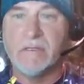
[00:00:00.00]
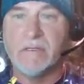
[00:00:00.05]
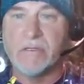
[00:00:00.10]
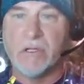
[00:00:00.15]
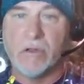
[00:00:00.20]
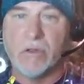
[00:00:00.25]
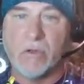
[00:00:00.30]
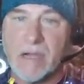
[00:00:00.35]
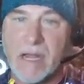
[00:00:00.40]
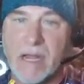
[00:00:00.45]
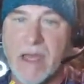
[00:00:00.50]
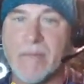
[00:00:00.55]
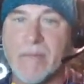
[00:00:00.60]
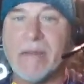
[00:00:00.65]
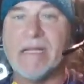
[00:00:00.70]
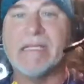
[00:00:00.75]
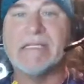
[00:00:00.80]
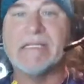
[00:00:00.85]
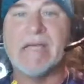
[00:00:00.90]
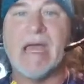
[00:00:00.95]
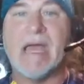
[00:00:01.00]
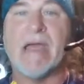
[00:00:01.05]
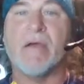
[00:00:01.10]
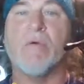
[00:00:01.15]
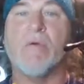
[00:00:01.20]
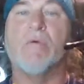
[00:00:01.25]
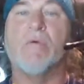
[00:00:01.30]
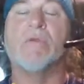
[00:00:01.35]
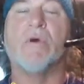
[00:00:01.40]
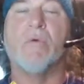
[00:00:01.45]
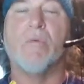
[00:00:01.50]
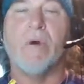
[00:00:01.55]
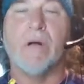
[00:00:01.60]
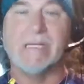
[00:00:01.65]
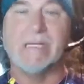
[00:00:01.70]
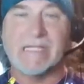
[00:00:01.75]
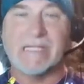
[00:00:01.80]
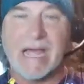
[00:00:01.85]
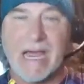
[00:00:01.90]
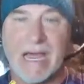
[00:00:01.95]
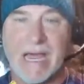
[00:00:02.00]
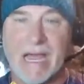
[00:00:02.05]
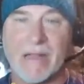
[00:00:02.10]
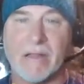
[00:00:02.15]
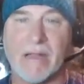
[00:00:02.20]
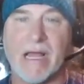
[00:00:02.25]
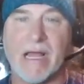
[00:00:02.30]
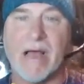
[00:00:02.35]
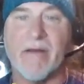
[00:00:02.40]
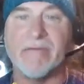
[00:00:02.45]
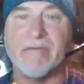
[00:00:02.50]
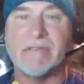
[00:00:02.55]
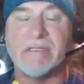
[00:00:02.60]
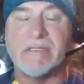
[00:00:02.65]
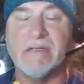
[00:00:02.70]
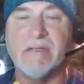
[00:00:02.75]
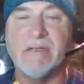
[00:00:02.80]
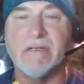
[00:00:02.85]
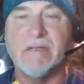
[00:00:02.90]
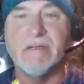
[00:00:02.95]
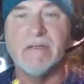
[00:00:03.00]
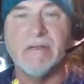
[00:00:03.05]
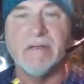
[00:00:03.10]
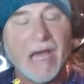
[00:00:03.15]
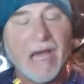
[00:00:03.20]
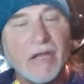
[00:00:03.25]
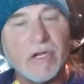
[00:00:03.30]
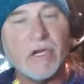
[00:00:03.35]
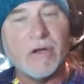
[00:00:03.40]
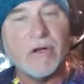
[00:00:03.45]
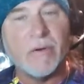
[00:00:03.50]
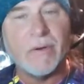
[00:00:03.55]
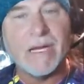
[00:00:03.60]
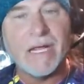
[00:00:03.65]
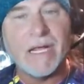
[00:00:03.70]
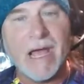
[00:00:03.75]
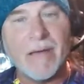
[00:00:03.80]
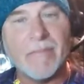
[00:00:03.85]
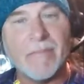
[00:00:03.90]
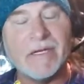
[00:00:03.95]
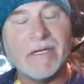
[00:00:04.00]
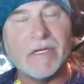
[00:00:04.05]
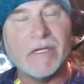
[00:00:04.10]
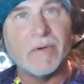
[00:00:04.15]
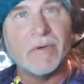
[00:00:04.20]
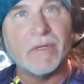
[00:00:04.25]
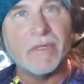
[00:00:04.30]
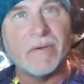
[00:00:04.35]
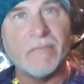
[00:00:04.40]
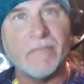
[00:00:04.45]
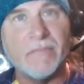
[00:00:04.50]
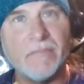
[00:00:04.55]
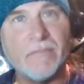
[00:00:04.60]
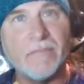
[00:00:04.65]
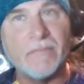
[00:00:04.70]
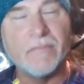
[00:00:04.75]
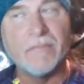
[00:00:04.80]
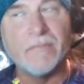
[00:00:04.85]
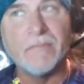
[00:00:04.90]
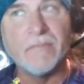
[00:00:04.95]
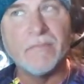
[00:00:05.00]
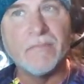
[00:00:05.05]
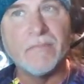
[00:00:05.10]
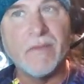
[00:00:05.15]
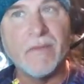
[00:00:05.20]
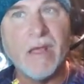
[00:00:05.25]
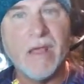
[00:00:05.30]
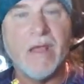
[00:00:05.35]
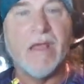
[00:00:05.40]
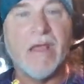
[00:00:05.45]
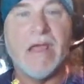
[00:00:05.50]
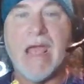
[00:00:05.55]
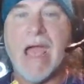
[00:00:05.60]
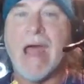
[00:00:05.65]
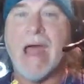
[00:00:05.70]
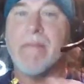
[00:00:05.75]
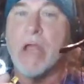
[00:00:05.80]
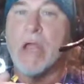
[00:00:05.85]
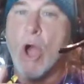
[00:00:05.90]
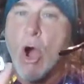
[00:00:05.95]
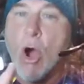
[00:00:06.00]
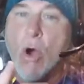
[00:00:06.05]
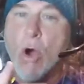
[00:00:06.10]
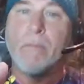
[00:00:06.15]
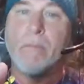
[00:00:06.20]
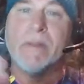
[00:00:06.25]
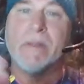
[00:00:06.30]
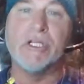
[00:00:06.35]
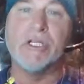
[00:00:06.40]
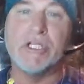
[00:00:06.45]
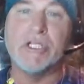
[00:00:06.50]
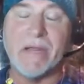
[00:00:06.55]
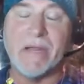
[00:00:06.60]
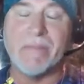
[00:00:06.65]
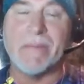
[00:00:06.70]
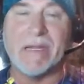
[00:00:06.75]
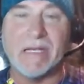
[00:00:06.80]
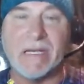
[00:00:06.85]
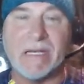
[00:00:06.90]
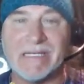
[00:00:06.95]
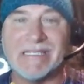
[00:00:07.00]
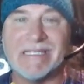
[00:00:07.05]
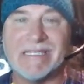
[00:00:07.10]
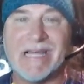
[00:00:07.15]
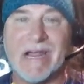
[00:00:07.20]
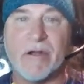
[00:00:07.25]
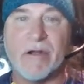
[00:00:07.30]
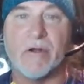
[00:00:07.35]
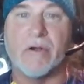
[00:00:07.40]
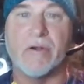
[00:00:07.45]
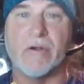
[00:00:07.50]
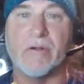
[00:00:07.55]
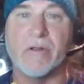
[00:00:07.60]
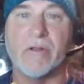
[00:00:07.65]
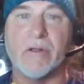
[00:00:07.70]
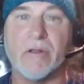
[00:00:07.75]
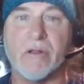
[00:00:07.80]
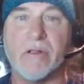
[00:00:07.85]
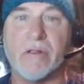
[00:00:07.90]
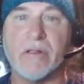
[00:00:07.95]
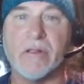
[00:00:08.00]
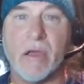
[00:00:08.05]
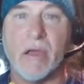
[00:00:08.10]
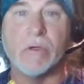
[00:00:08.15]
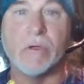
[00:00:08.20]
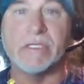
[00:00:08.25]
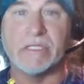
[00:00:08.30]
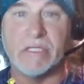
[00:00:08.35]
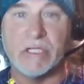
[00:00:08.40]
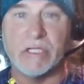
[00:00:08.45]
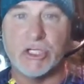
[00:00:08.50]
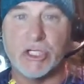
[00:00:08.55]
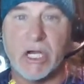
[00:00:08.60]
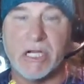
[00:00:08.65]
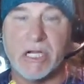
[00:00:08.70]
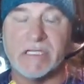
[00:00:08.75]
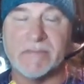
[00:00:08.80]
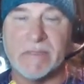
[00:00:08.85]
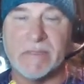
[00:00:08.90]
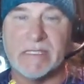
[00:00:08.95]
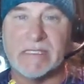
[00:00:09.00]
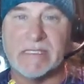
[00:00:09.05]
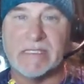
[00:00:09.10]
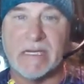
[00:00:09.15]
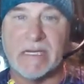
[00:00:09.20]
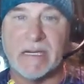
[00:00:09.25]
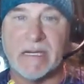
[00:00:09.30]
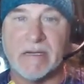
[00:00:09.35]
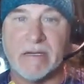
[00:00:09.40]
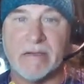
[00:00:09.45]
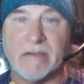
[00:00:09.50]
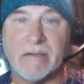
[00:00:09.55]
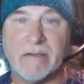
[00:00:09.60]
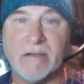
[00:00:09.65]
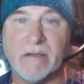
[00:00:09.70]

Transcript: The Lord had me take the ones I had left. And you know what he had me do with them? He had me open the shipping container that was the judgment seat.